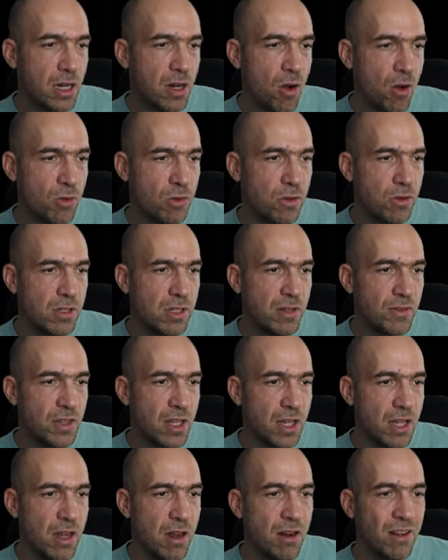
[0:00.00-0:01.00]
the contours
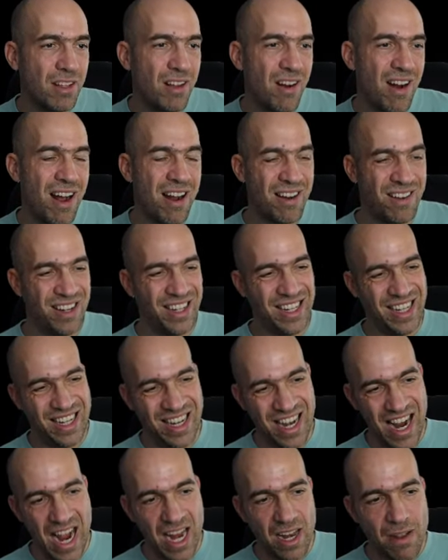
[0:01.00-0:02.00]
of the character are
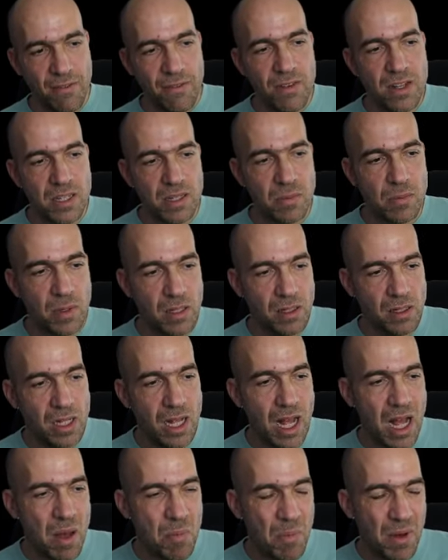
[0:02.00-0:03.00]
kind of
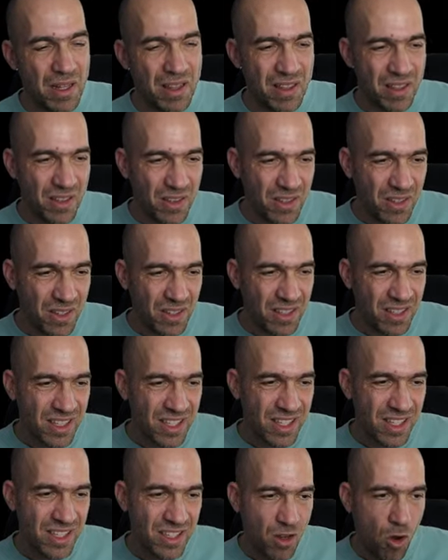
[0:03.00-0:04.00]
visible, but not
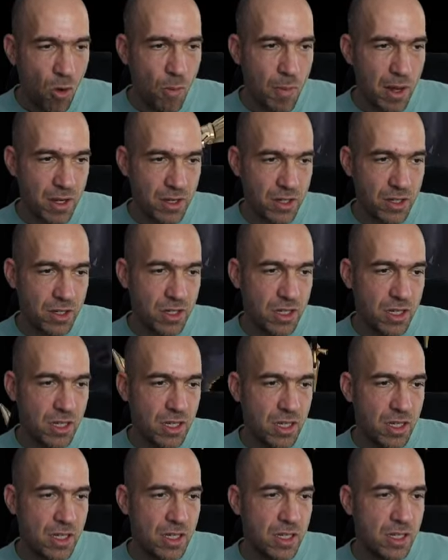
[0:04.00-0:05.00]
so much.
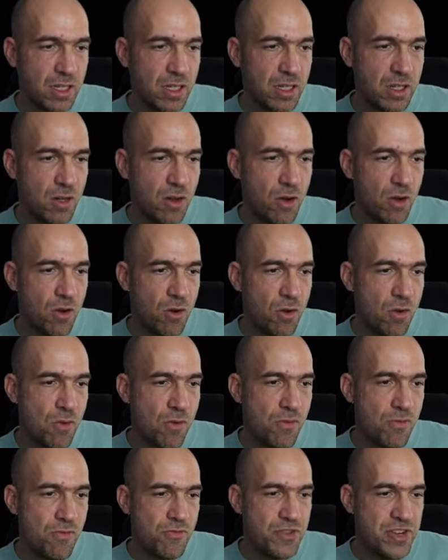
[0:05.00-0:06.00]
So
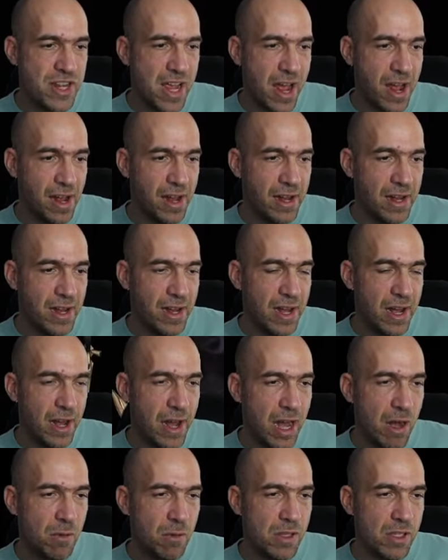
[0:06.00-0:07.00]
yeah,
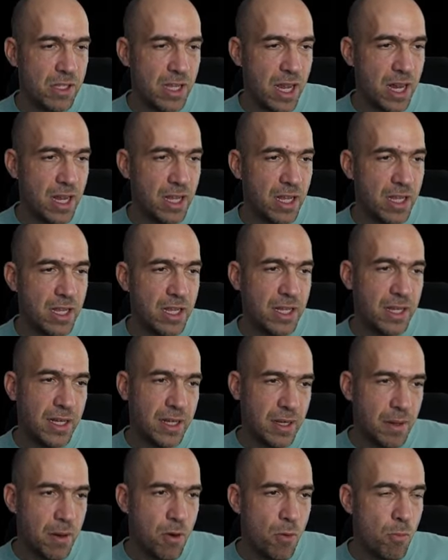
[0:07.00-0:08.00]
I would say
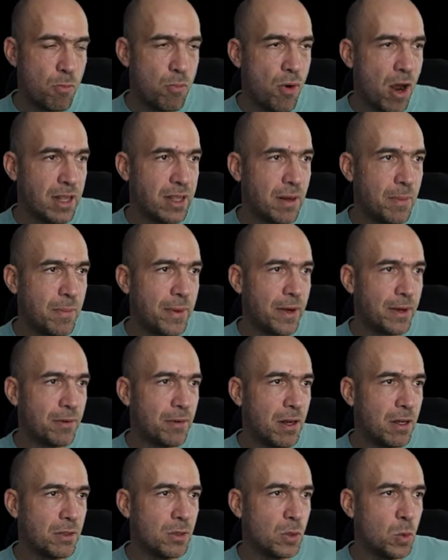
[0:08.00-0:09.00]
brighter
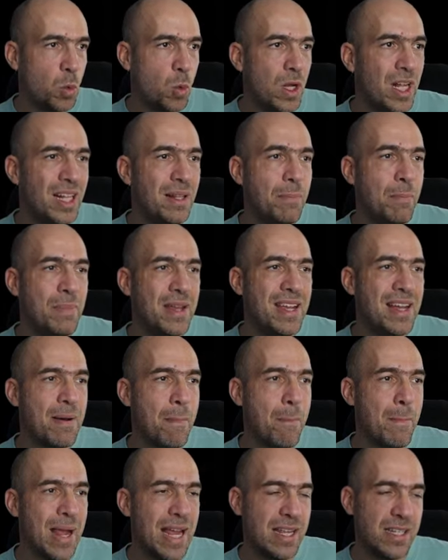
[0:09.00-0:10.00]
background will be
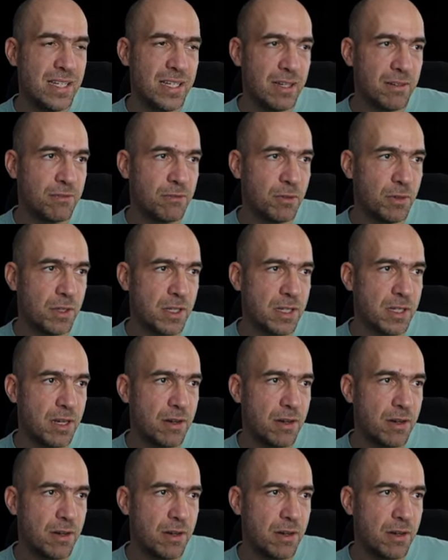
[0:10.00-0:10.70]
amazing for